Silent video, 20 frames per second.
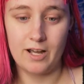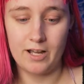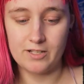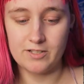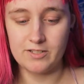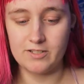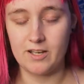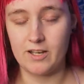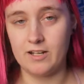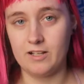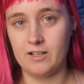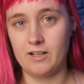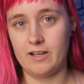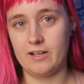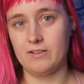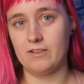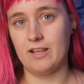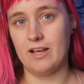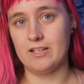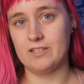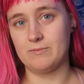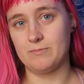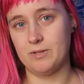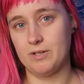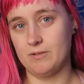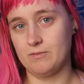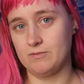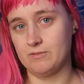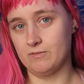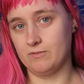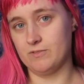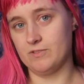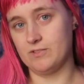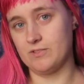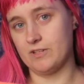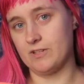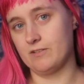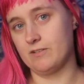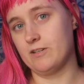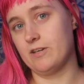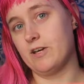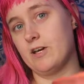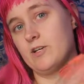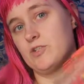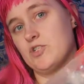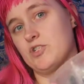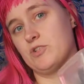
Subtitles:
I just kind of like last minute was like, yeah,